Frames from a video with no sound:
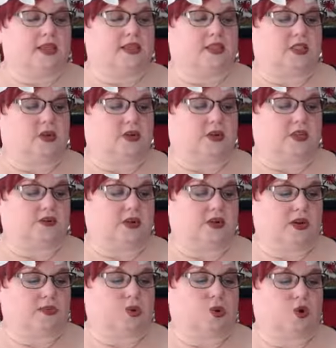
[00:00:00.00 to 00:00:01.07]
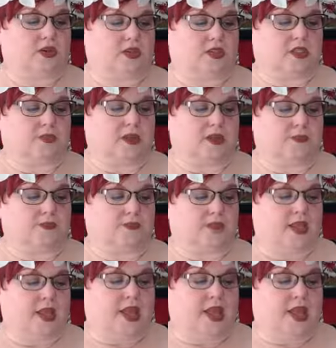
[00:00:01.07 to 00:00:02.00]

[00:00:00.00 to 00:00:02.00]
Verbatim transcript: so it is very important to me.